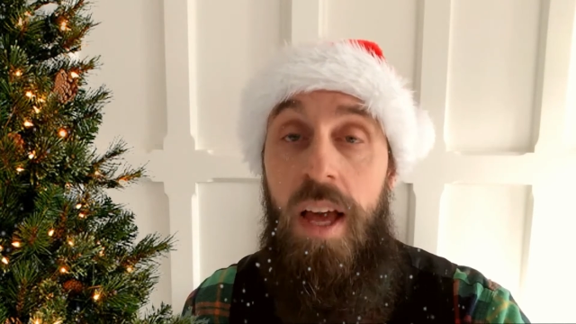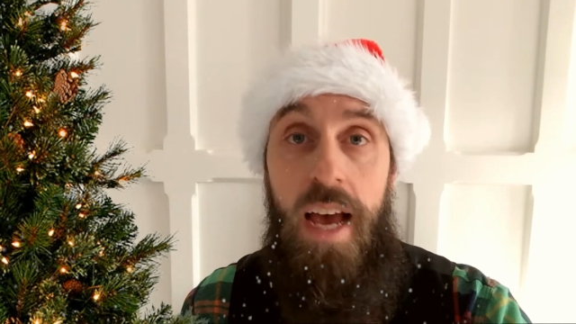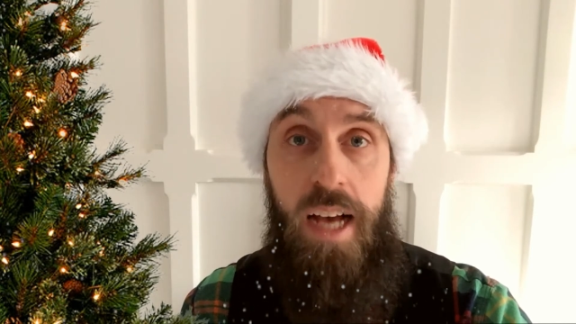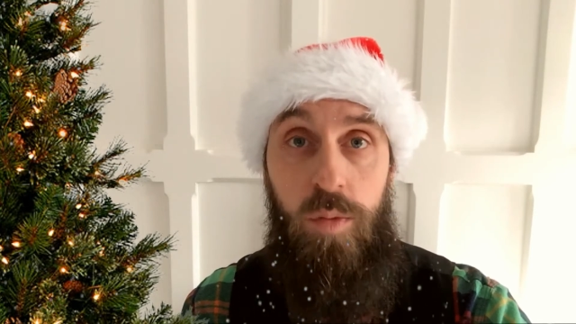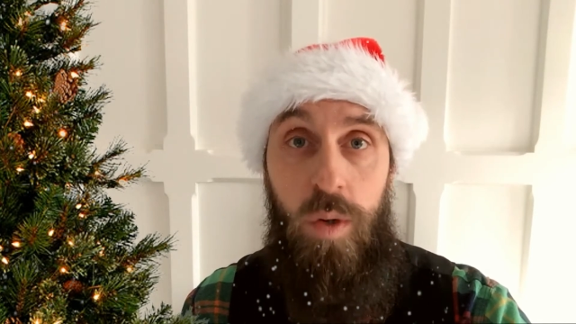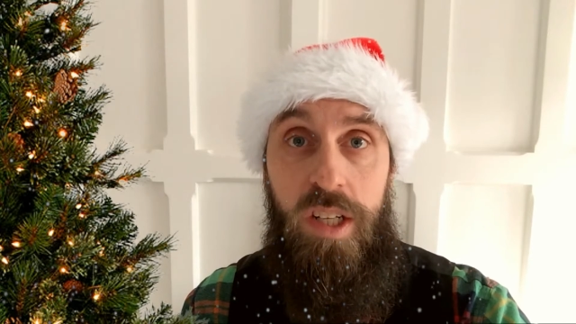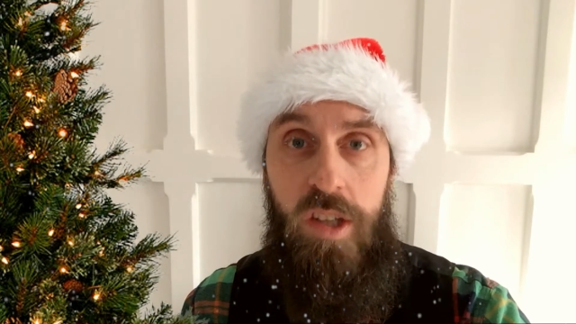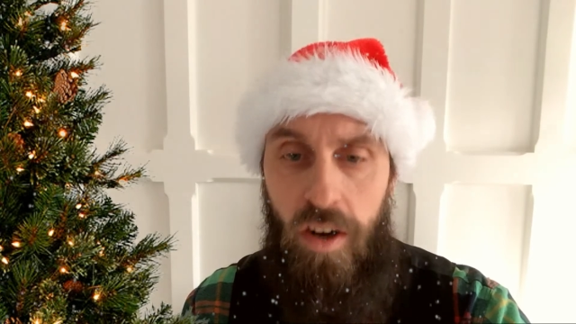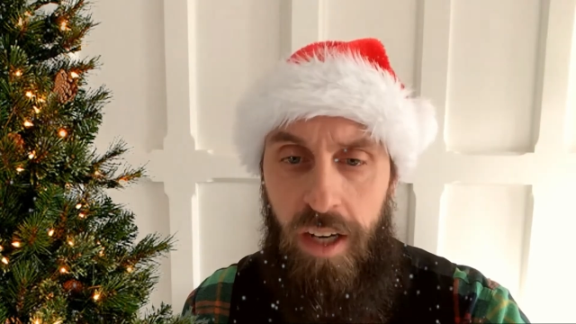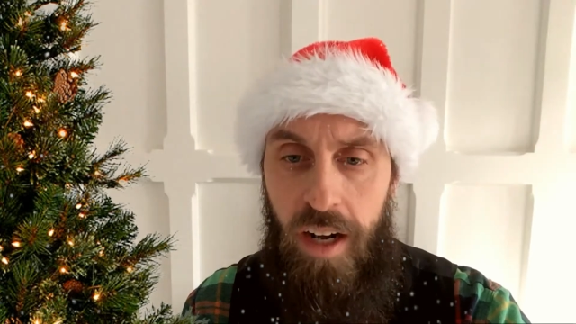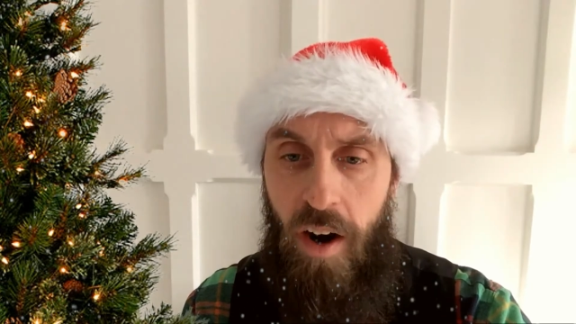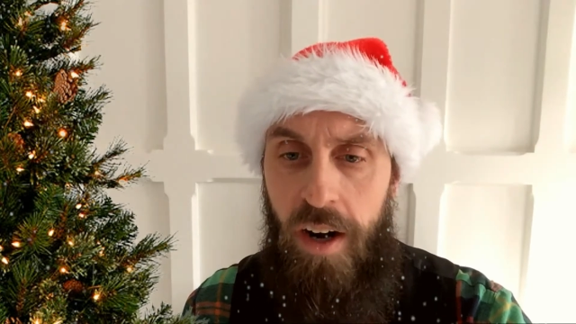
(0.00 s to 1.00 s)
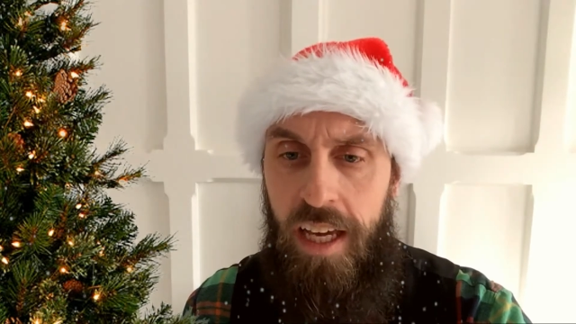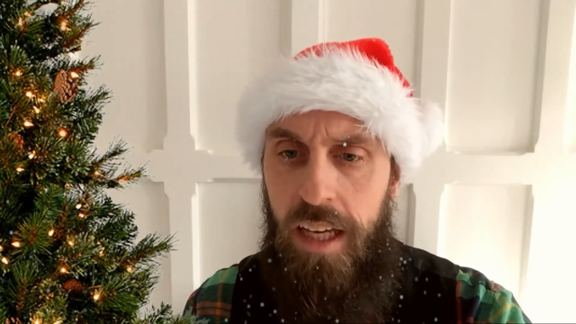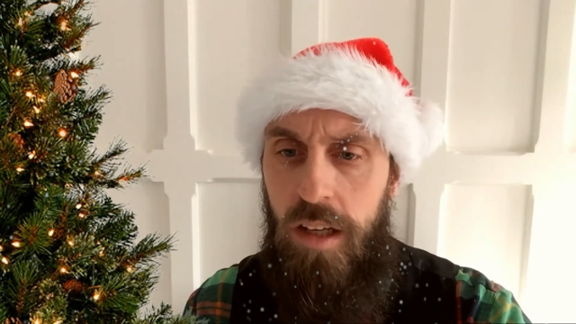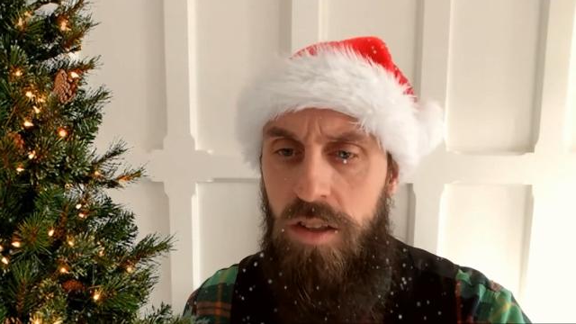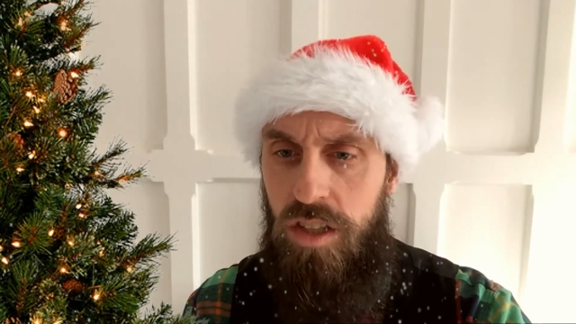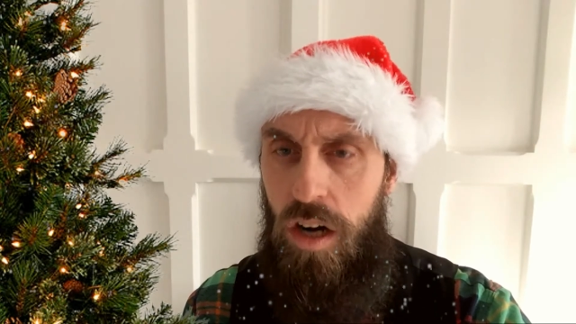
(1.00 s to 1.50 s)
as we dug in our
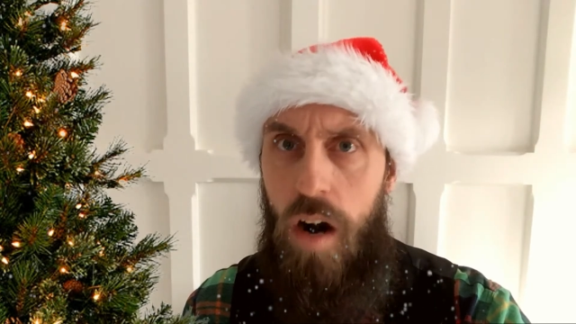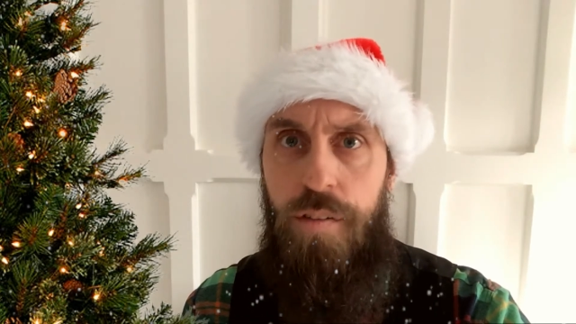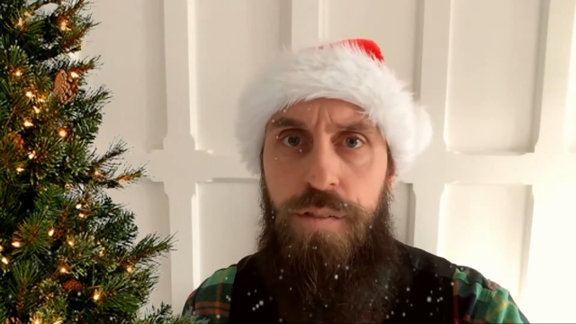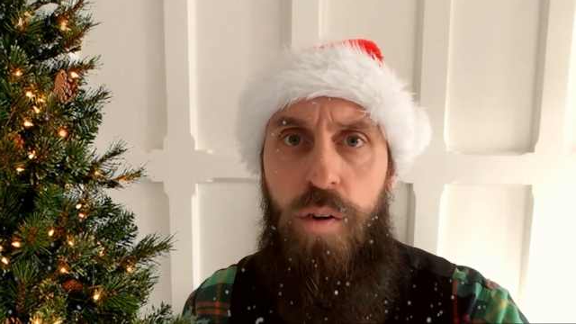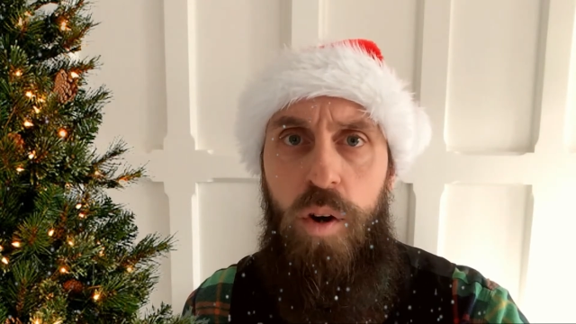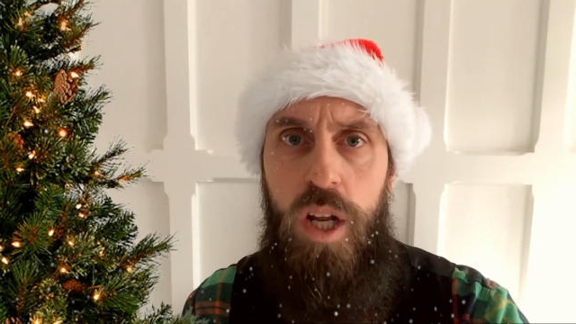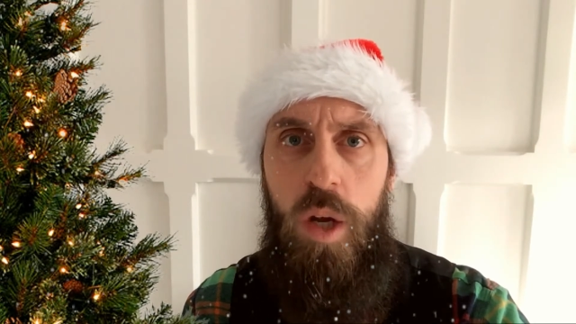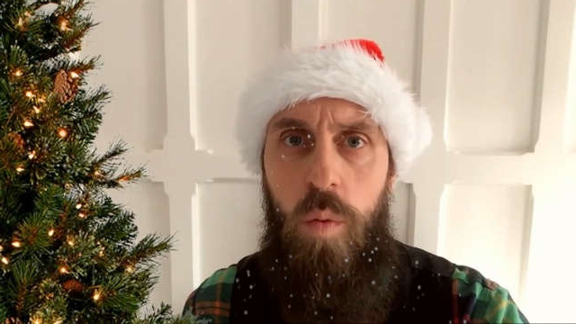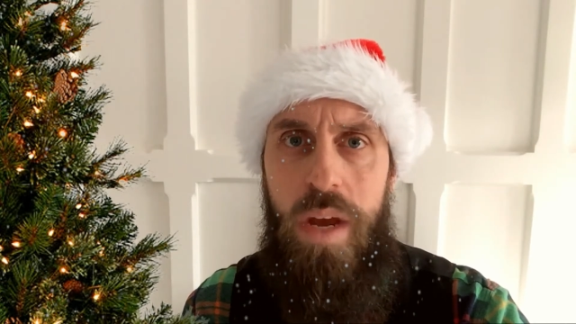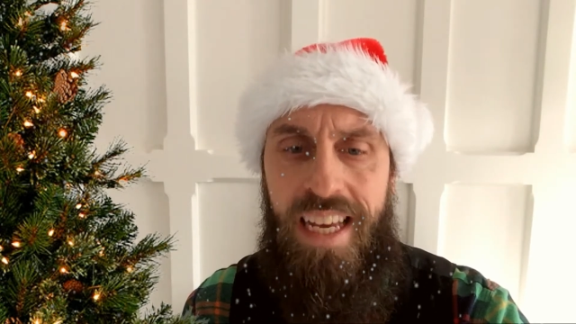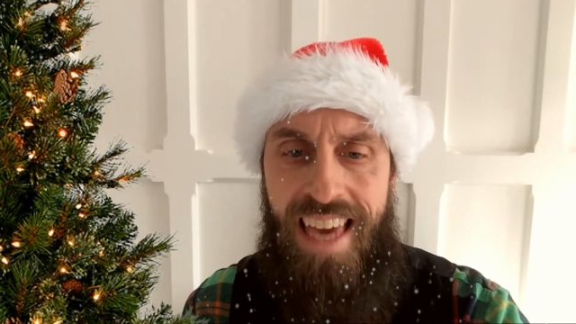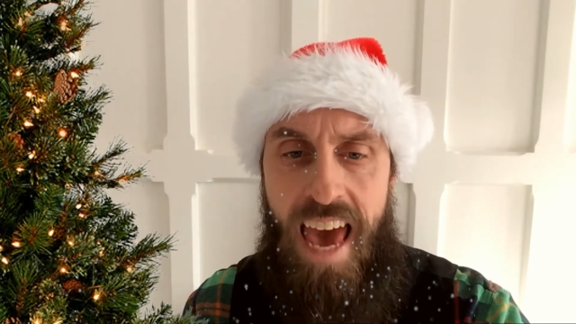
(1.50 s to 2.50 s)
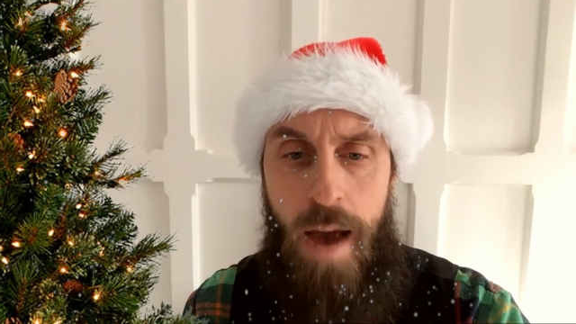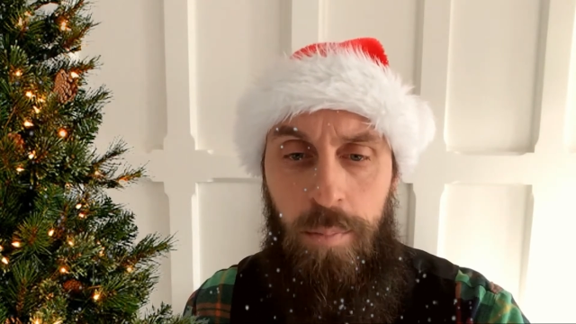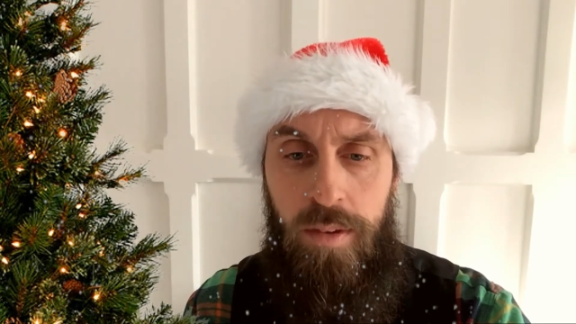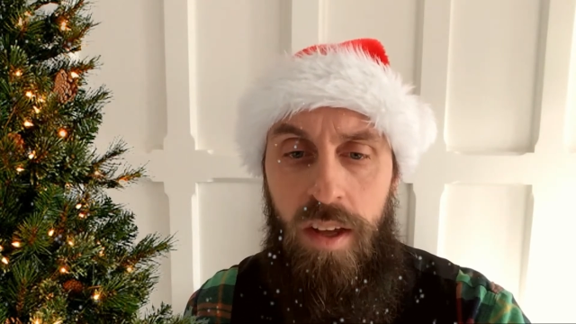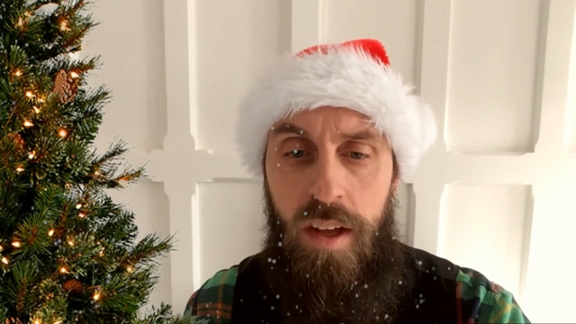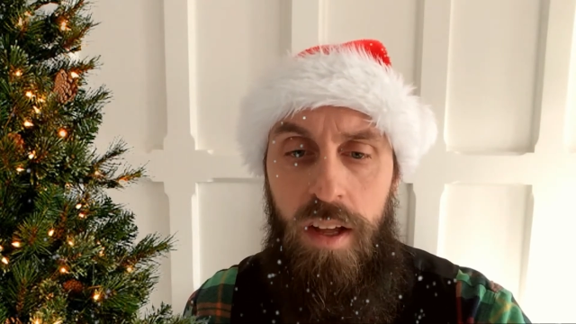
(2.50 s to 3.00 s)
heels and our footing we kept.